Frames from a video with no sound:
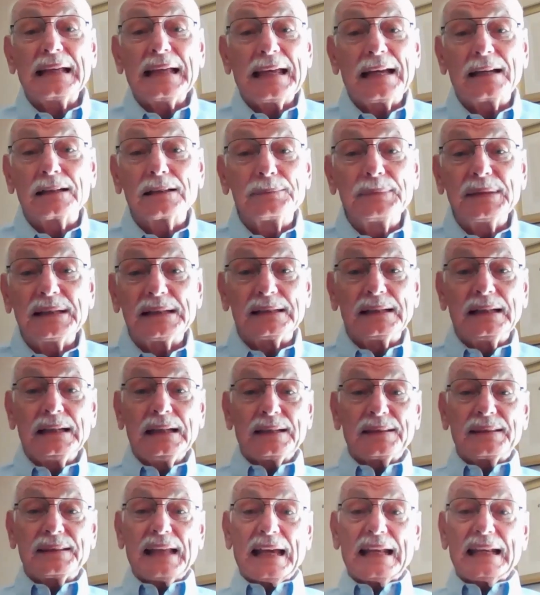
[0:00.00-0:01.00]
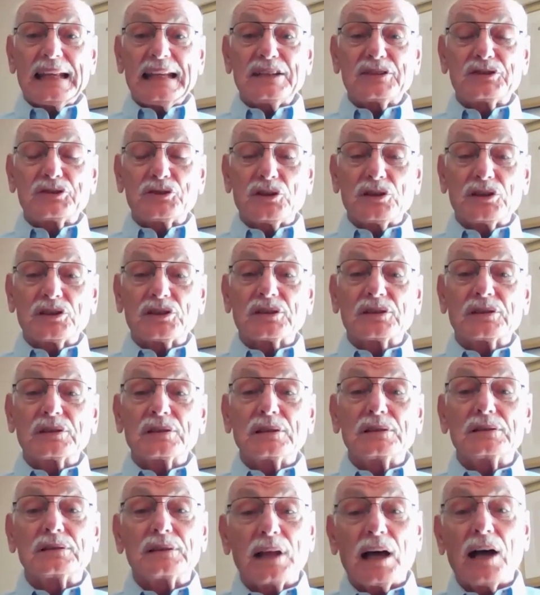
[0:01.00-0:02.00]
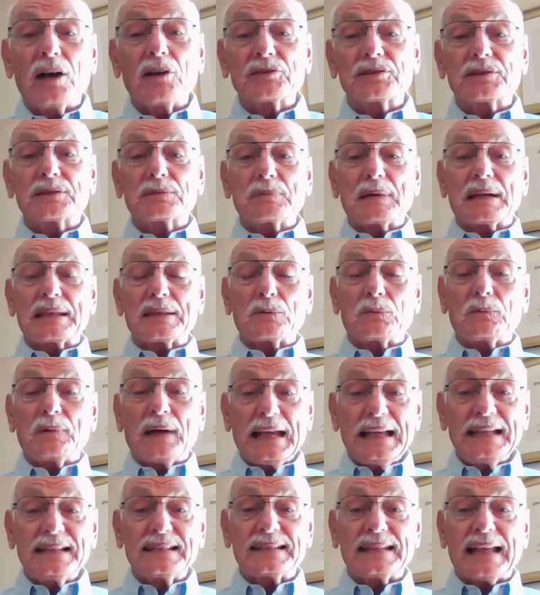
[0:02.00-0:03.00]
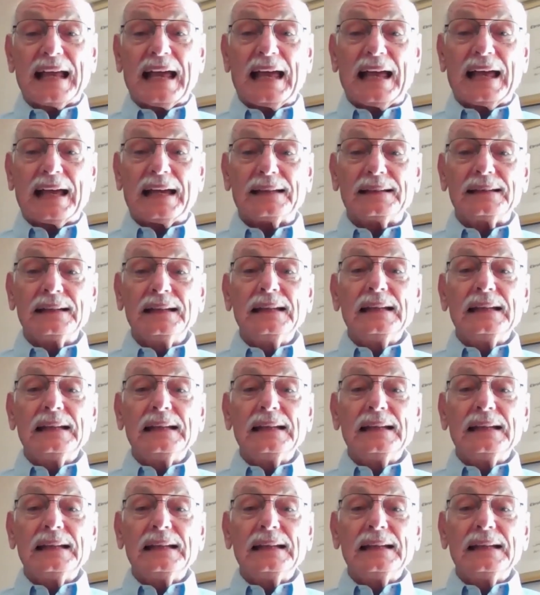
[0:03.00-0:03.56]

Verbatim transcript: element that is just lost by the wayside